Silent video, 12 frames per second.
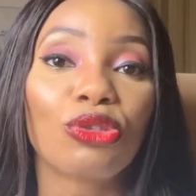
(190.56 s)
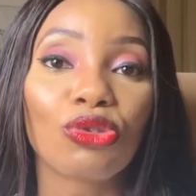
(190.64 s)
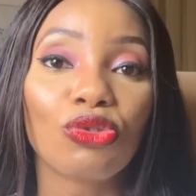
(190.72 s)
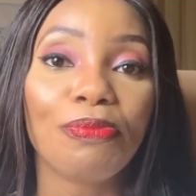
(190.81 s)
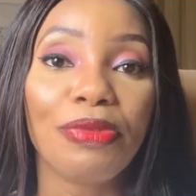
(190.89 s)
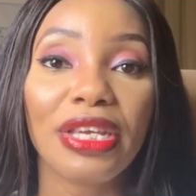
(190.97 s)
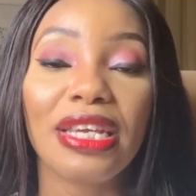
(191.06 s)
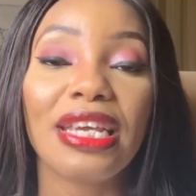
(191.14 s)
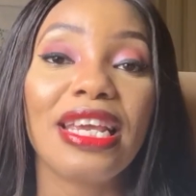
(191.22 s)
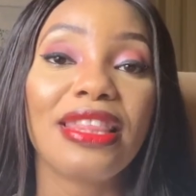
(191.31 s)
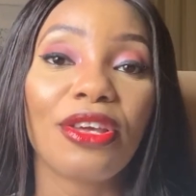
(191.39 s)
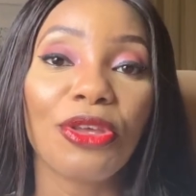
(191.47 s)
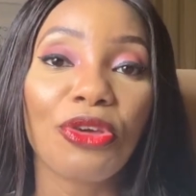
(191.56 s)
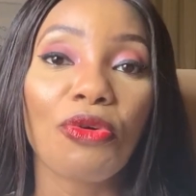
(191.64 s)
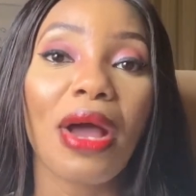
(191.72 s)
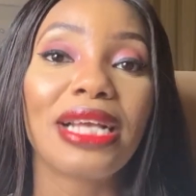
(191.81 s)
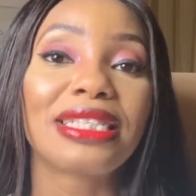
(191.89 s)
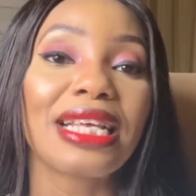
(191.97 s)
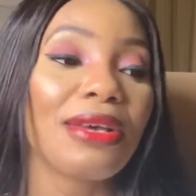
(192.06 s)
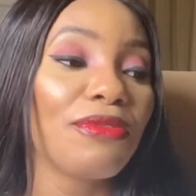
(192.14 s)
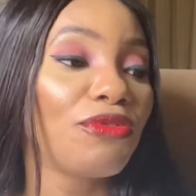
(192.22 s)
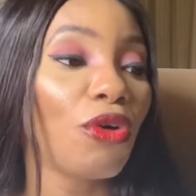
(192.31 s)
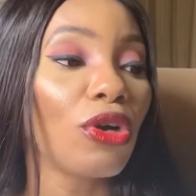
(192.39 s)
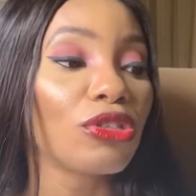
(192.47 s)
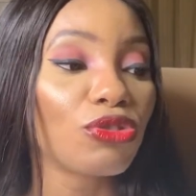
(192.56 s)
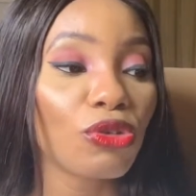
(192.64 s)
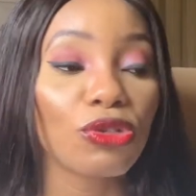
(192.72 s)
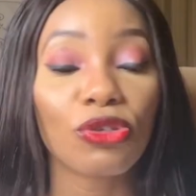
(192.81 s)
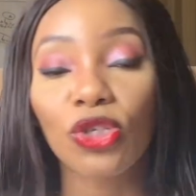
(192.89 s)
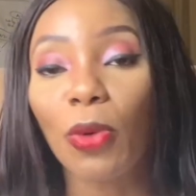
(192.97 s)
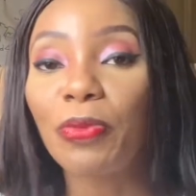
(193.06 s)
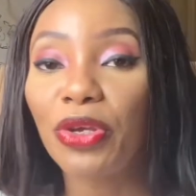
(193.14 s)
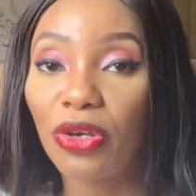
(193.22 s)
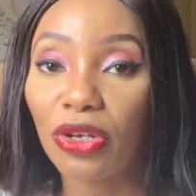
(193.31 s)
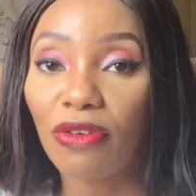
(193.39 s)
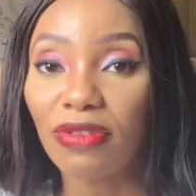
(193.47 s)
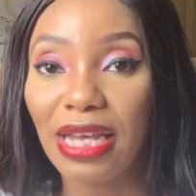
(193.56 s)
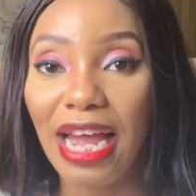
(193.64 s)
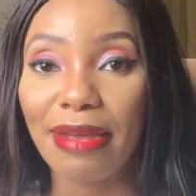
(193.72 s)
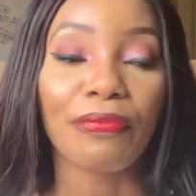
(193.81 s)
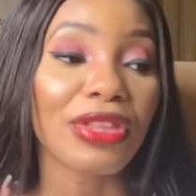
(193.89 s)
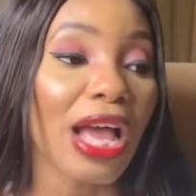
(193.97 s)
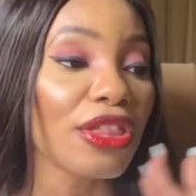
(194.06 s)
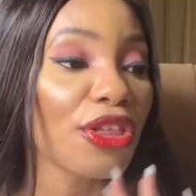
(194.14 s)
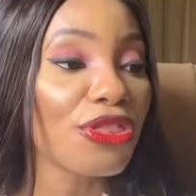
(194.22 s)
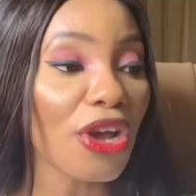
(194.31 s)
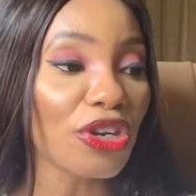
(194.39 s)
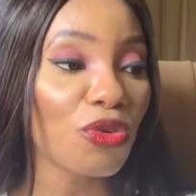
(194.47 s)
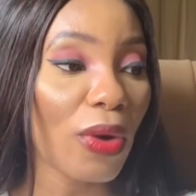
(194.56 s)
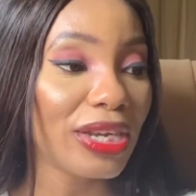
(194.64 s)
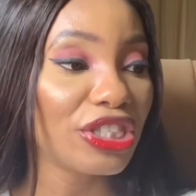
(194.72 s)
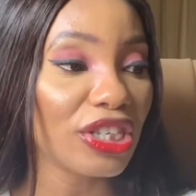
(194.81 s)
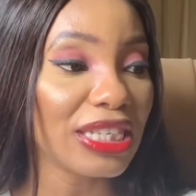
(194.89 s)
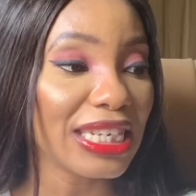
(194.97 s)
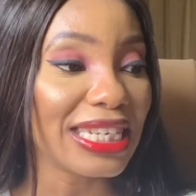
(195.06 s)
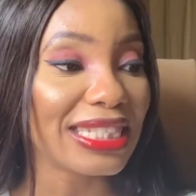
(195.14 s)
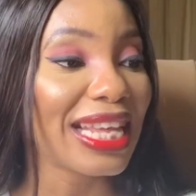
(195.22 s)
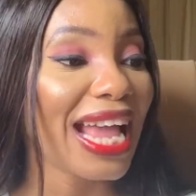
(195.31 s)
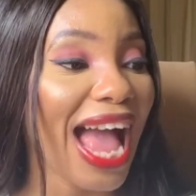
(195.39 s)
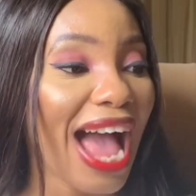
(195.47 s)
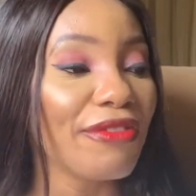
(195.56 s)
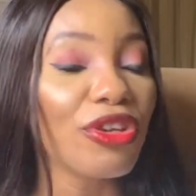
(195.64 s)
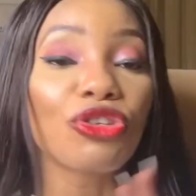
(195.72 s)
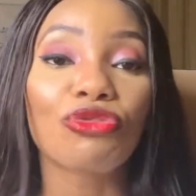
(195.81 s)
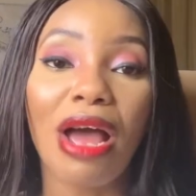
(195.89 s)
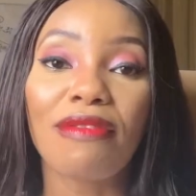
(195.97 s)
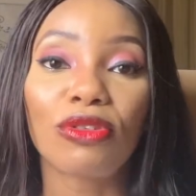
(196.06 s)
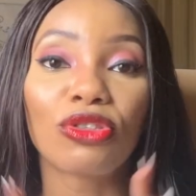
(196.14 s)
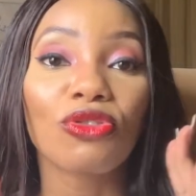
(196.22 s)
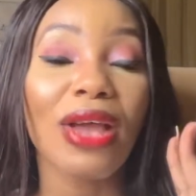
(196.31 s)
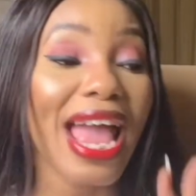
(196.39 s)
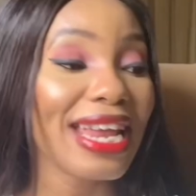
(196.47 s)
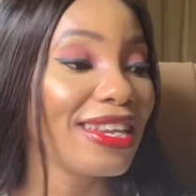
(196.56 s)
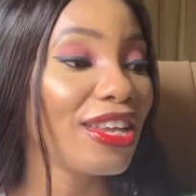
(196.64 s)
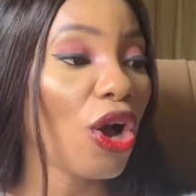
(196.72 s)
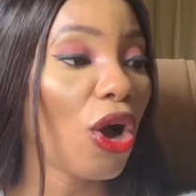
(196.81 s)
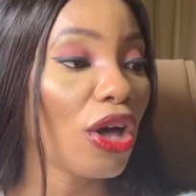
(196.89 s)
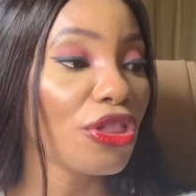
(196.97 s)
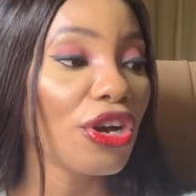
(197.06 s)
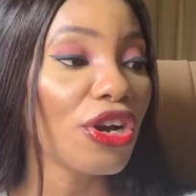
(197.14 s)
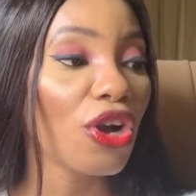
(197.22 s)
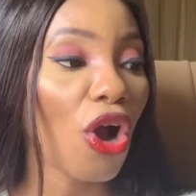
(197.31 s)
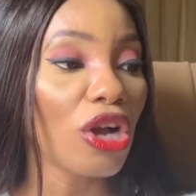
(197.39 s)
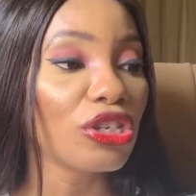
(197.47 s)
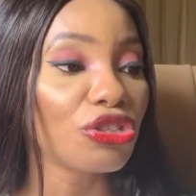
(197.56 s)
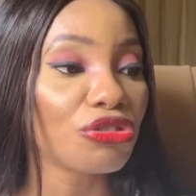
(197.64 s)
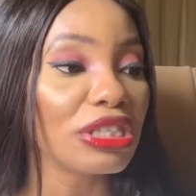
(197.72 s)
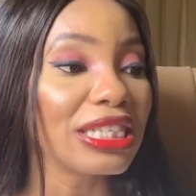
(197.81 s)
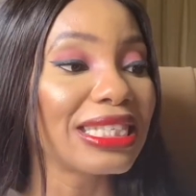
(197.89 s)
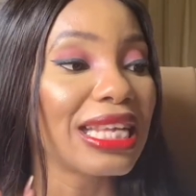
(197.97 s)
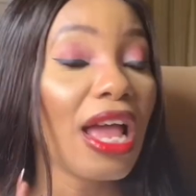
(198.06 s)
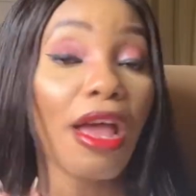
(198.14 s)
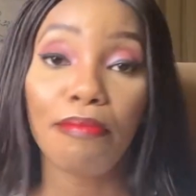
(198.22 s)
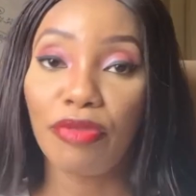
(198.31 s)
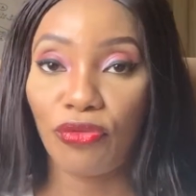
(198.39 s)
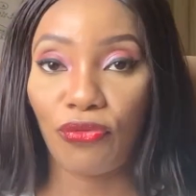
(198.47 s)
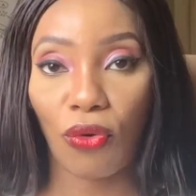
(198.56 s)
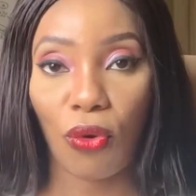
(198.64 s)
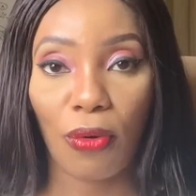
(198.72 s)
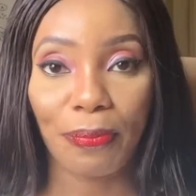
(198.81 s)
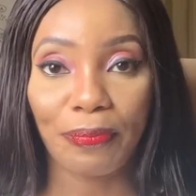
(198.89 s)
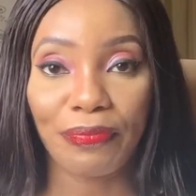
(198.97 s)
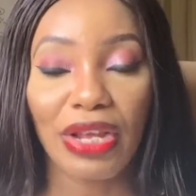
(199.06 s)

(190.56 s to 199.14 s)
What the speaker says: to be in the US for so period of time. Now the third question is, have you traveled to any other countries before?